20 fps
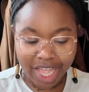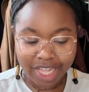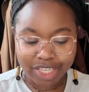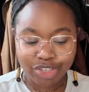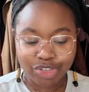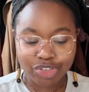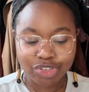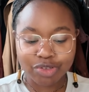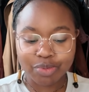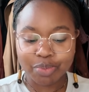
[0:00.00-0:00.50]
I'm
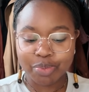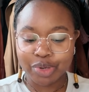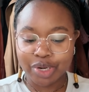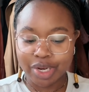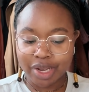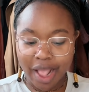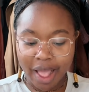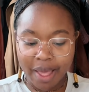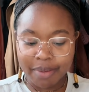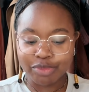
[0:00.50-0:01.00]
just
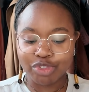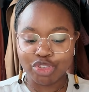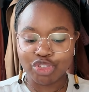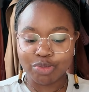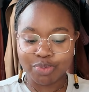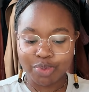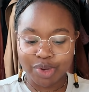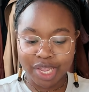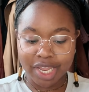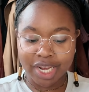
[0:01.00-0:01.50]

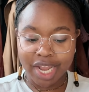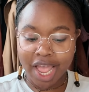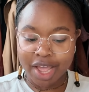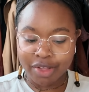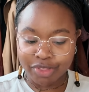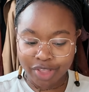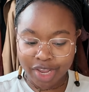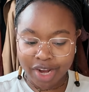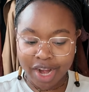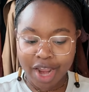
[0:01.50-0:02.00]
putting it
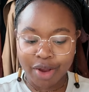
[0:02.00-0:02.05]
out there.